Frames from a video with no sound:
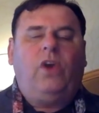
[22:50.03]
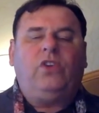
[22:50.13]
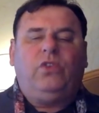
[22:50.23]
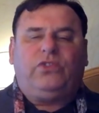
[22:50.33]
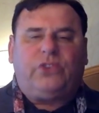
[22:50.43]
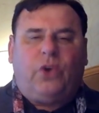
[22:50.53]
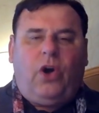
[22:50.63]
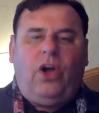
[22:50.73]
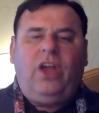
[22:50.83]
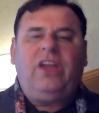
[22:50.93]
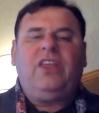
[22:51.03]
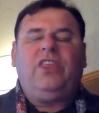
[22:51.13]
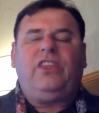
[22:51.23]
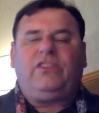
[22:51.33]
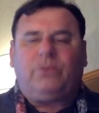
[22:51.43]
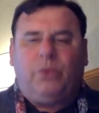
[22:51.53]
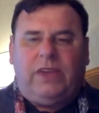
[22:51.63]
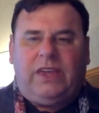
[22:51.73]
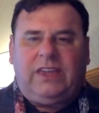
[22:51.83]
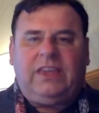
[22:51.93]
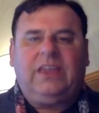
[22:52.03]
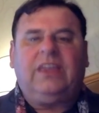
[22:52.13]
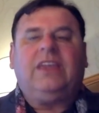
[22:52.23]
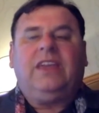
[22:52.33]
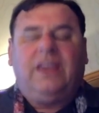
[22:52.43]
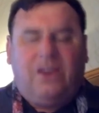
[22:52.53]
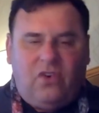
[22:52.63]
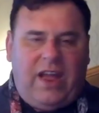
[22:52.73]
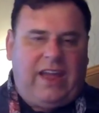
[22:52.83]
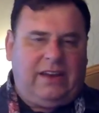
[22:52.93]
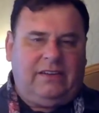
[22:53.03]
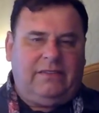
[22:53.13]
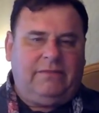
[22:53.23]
What you saw this week in Iran